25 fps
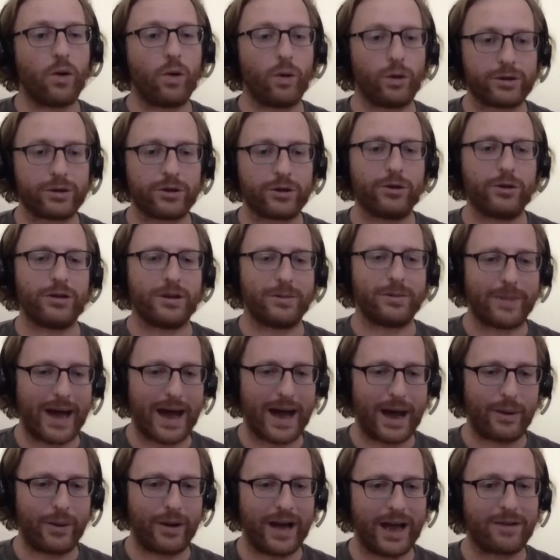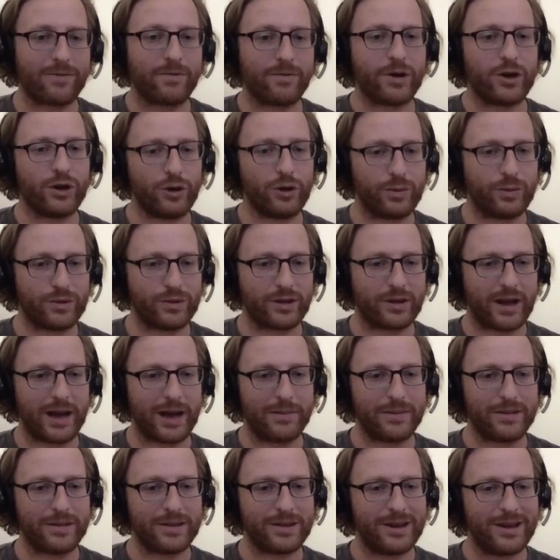they're also using power at renewable
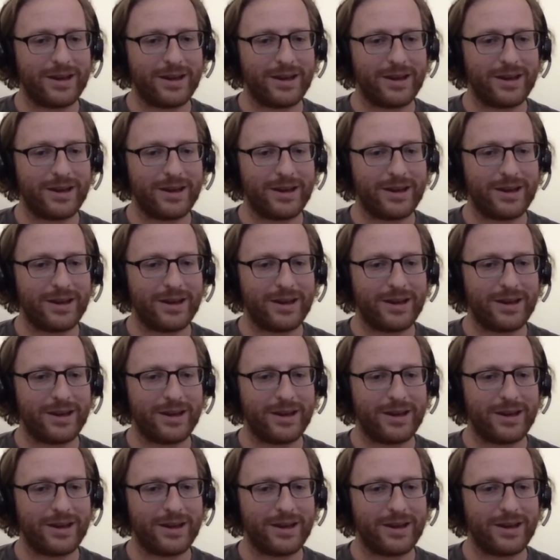times.